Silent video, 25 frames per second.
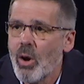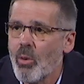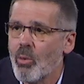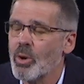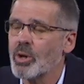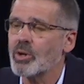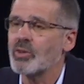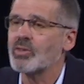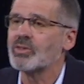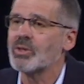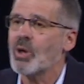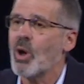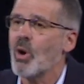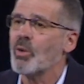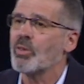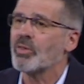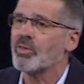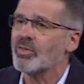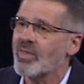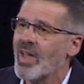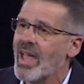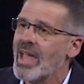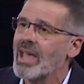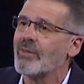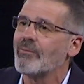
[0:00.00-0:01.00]
We're so
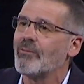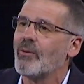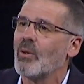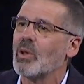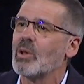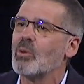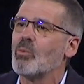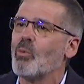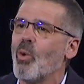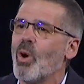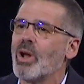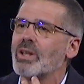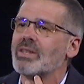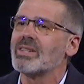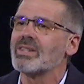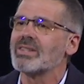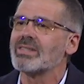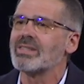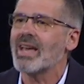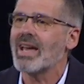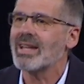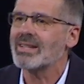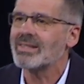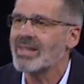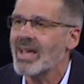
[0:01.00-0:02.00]
thankful. And what does
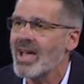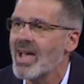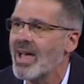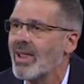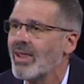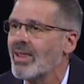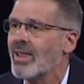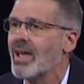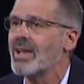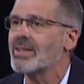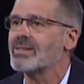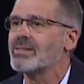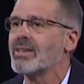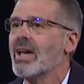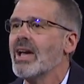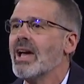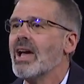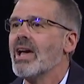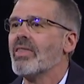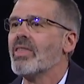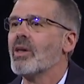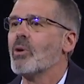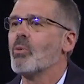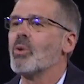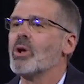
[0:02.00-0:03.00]
that tell us?
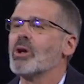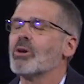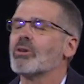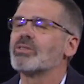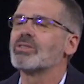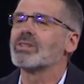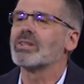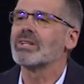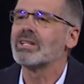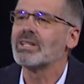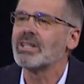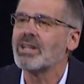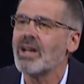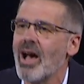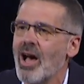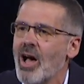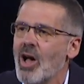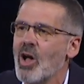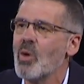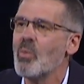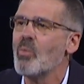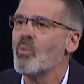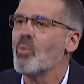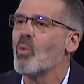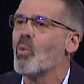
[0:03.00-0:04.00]
That we are to
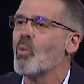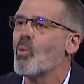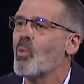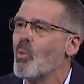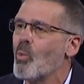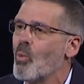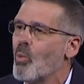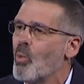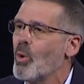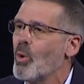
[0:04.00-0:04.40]
come